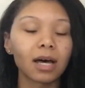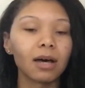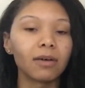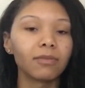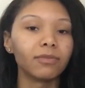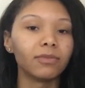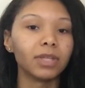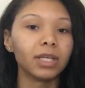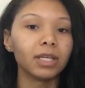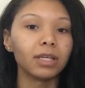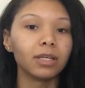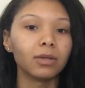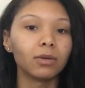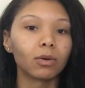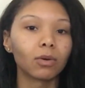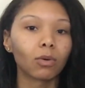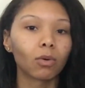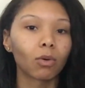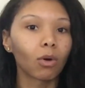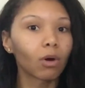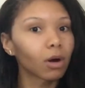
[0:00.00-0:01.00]
of the
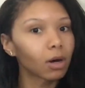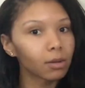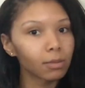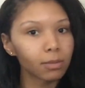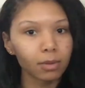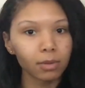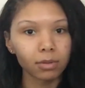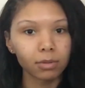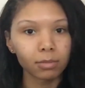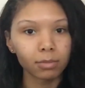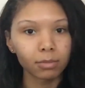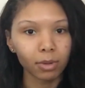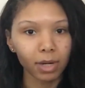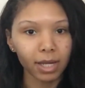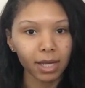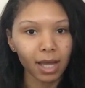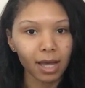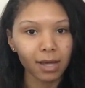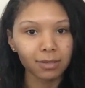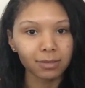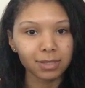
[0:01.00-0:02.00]
horrible
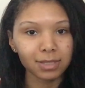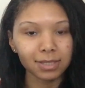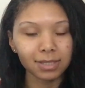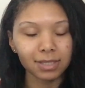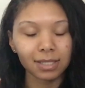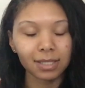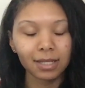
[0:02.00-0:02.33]
breakouts